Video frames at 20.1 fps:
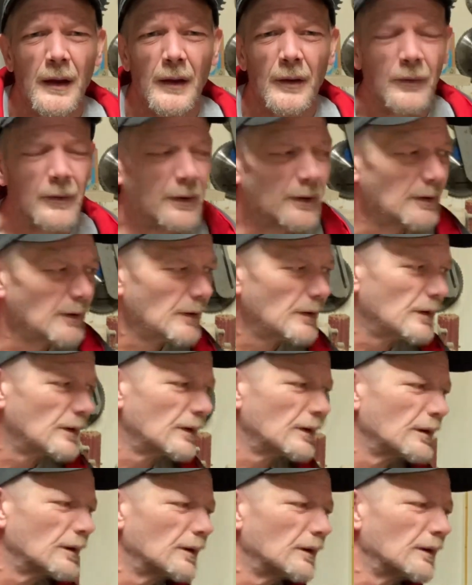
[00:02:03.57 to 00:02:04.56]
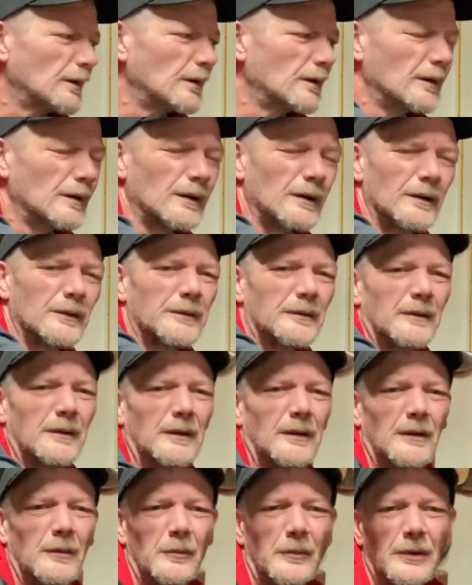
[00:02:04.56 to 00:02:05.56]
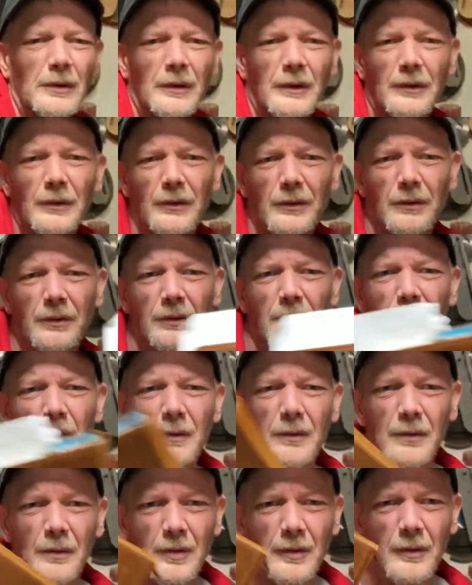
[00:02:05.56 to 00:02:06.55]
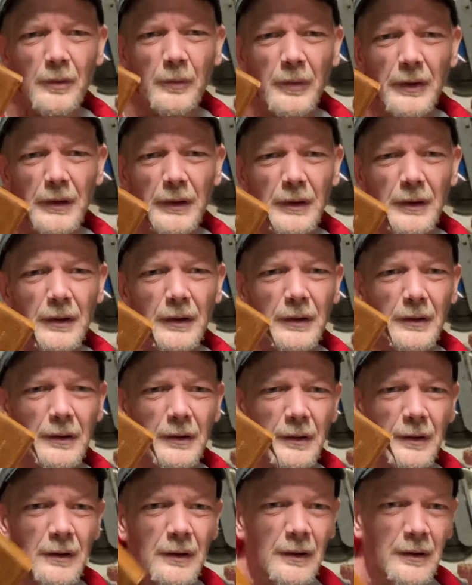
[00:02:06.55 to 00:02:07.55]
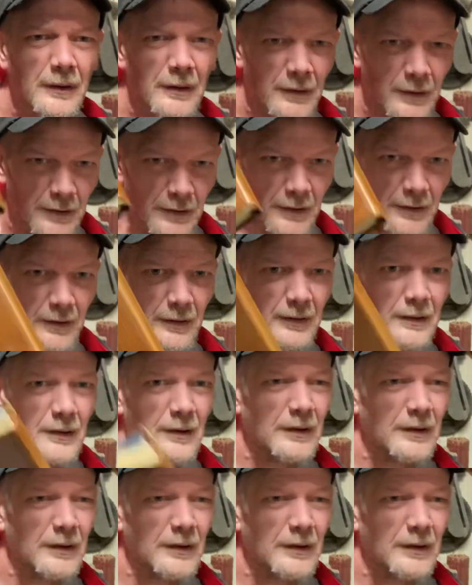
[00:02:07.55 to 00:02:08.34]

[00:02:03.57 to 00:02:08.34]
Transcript: Well, I was reading a book a little bit ago, you know,